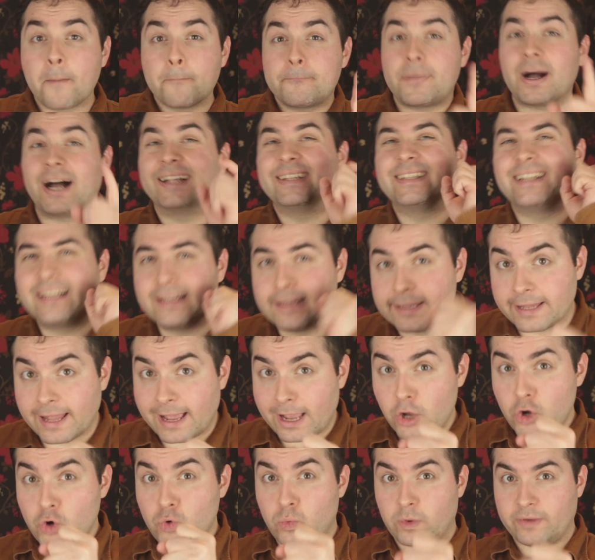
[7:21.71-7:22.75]
But
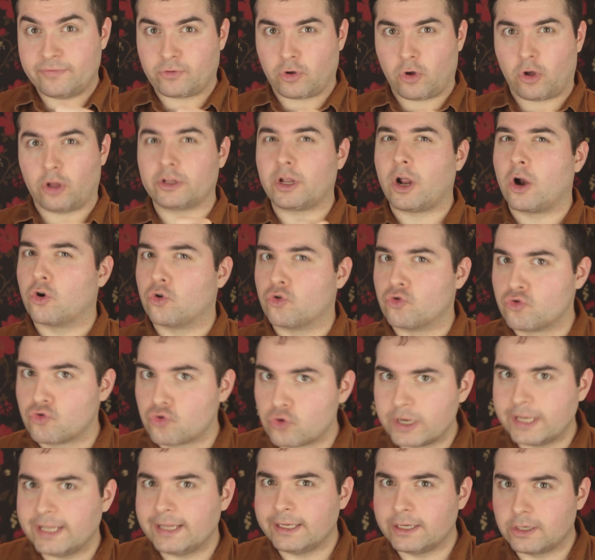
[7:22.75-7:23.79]
now we've got a
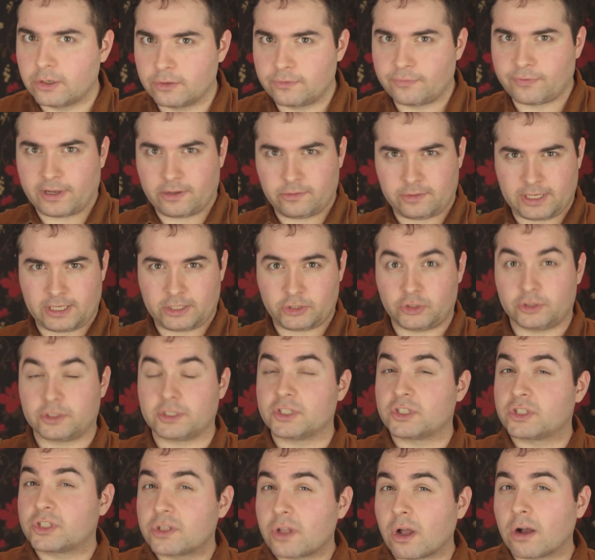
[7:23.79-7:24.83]
really good foundation to
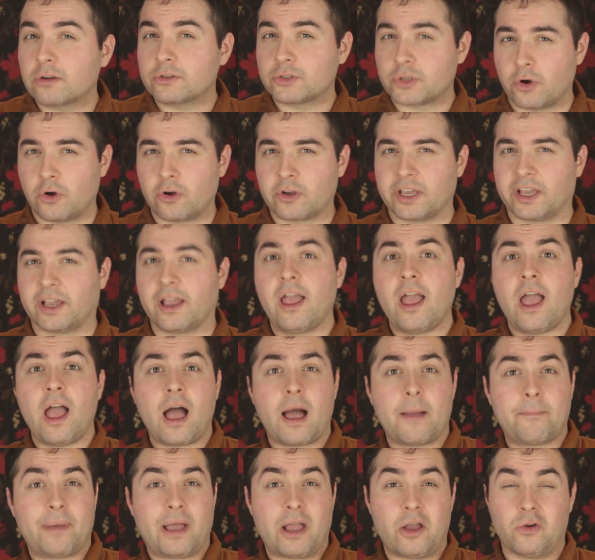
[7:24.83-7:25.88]
start talking
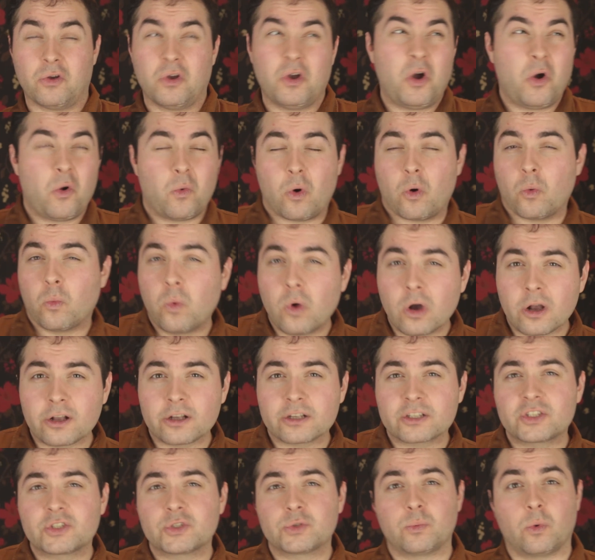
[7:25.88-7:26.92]
about what
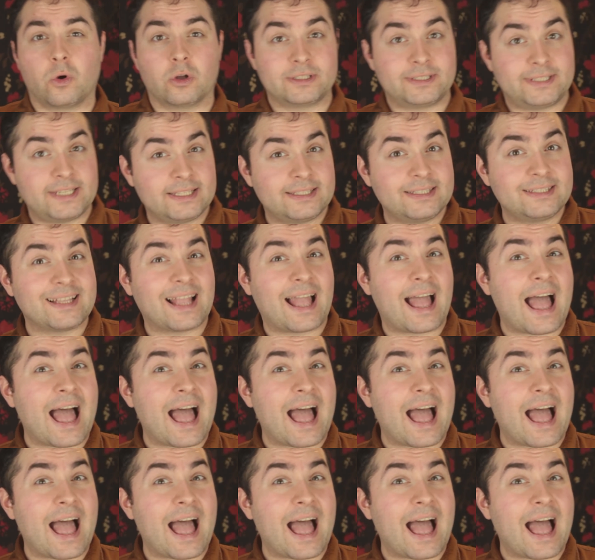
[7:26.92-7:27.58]
works, what didn't,